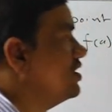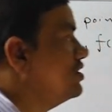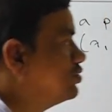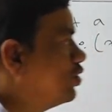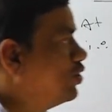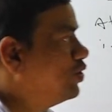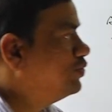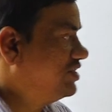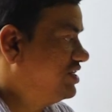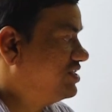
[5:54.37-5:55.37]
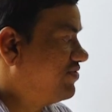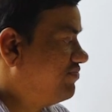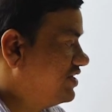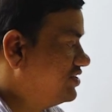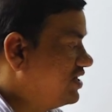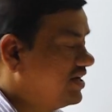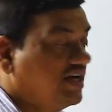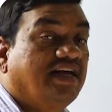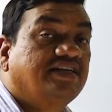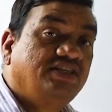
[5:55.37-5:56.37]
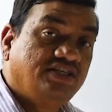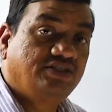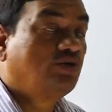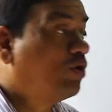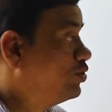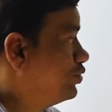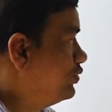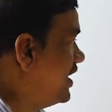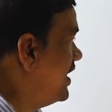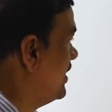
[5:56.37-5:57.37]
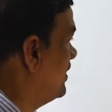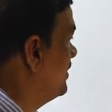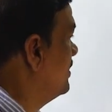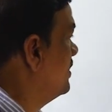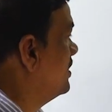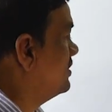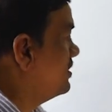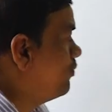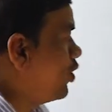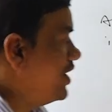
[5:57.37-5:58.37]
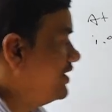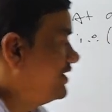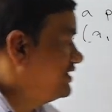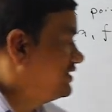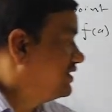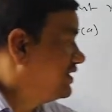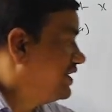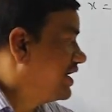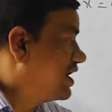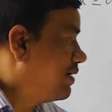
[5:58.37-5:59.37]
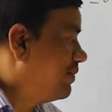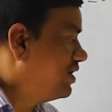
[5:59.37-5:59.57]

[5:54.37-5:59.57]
So, it is a function at x is equal to a. The point is a comma.